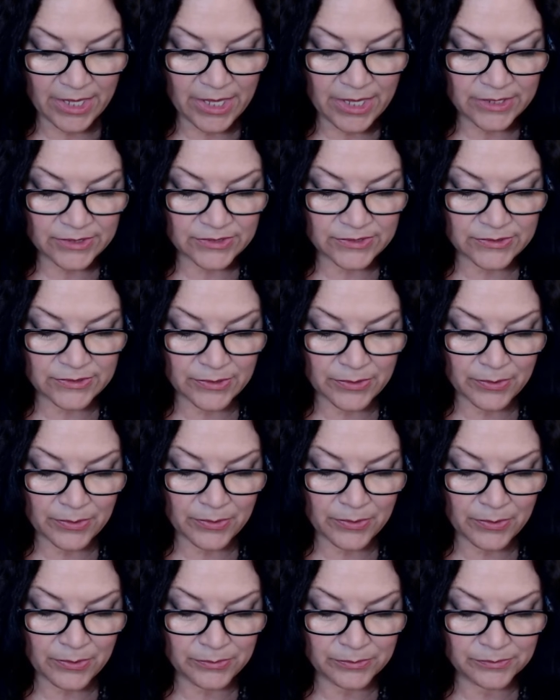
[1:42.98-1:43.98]

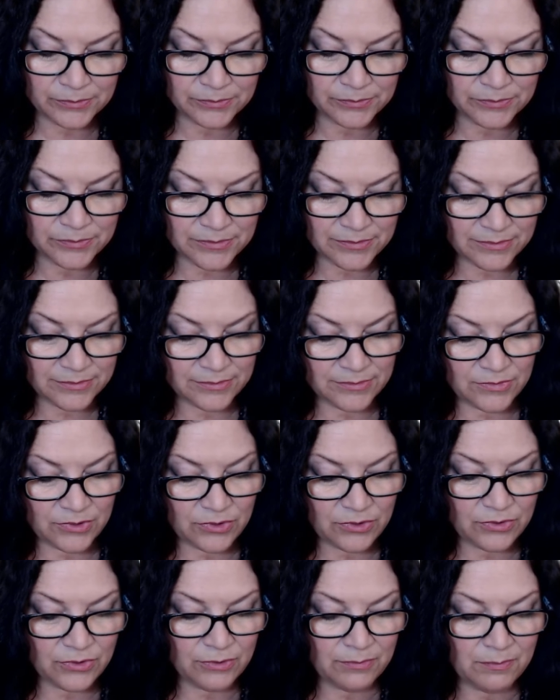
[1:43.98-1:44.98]
So
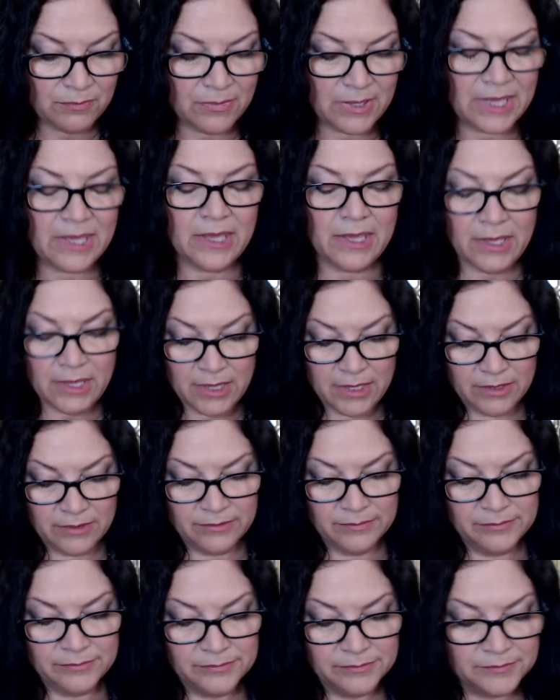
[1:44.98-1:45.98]
you may
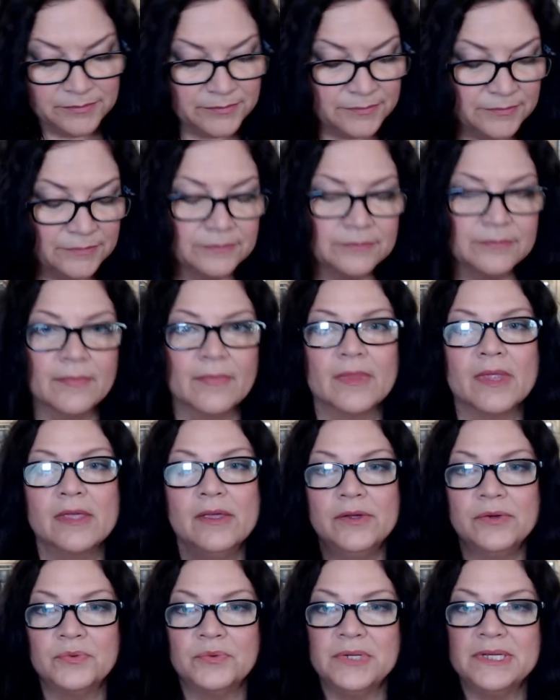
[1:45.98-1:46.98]

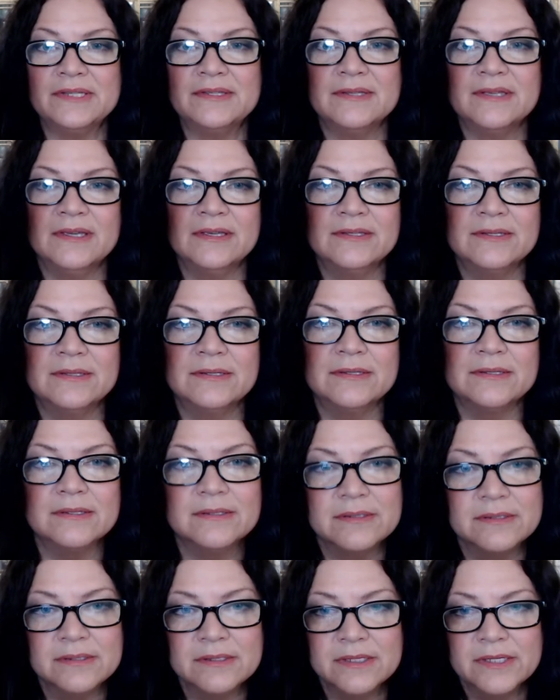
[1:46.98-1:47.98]
resist.
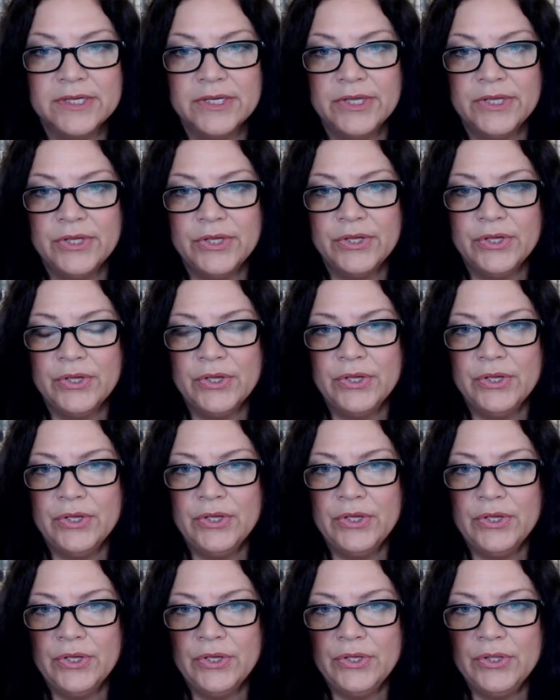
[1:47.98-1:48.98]

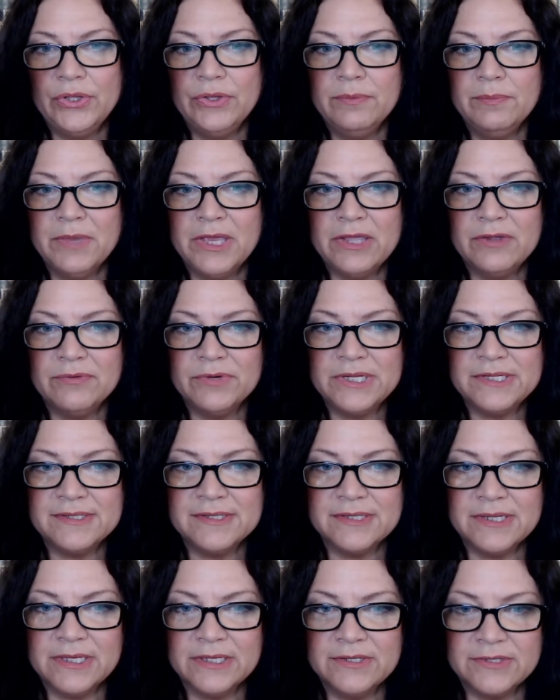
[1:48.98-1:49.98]
You may
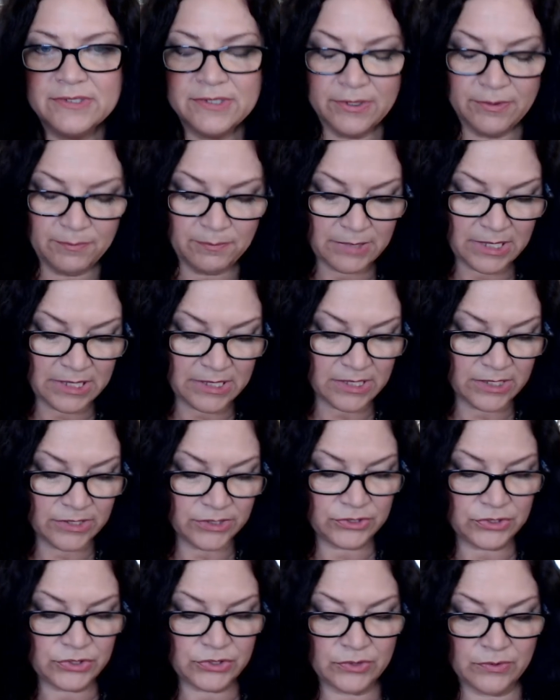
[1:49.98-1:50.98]
resist making a
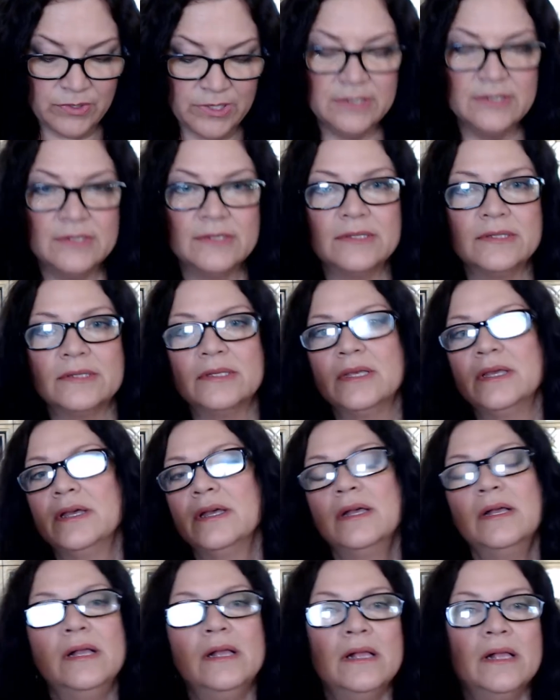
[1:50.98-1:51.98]
choice.
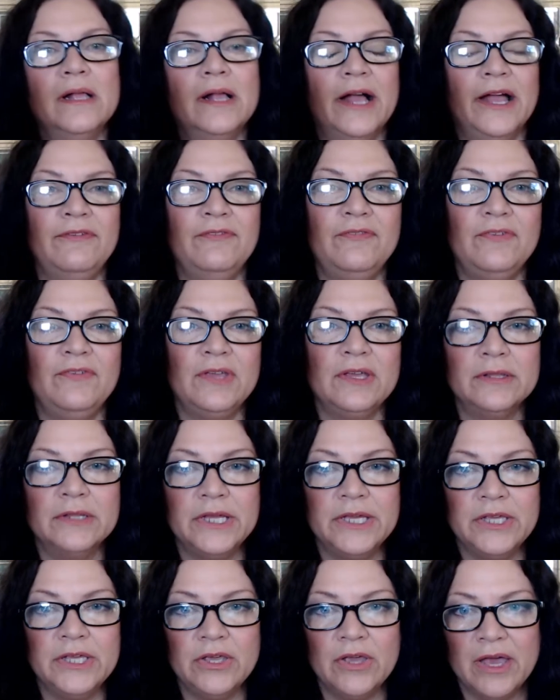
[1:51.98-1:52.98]
I feel
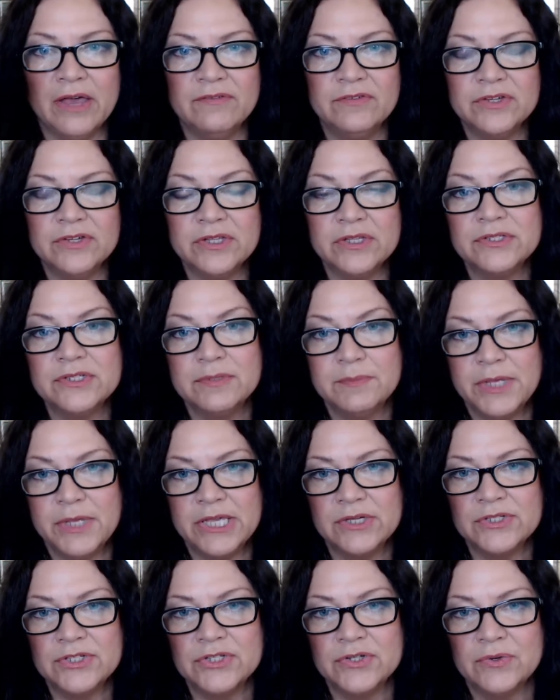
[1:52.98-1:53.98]
like you have a, to make
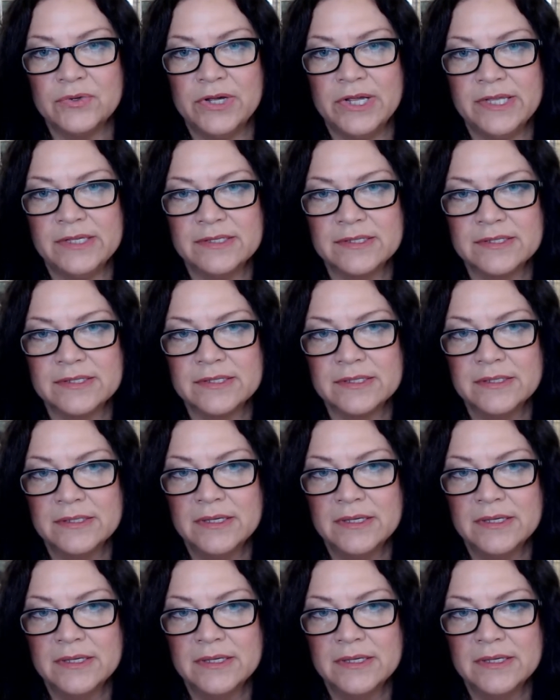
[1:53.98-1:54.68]
a choice